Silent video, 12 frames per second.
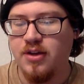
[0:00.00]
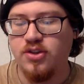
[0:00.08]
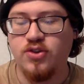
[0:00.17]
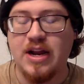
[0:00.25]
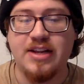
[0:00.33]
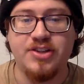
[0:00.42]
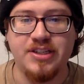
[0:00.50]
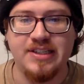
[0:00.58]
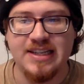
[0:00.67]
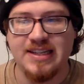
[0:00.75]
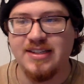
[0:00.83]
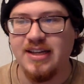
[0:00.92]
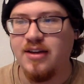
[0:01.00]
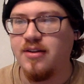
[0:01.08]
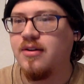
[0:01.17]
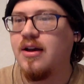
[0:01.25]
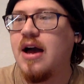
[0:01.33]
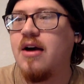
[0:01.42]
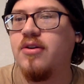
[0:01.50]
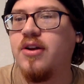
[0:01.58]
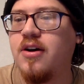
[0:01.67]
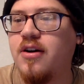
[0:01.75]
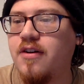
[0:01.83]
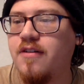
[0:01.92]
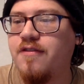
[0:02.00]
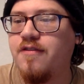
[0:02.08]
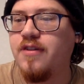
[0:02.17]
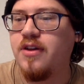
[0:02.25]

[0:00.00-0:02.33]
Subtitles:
Strategy 60 out of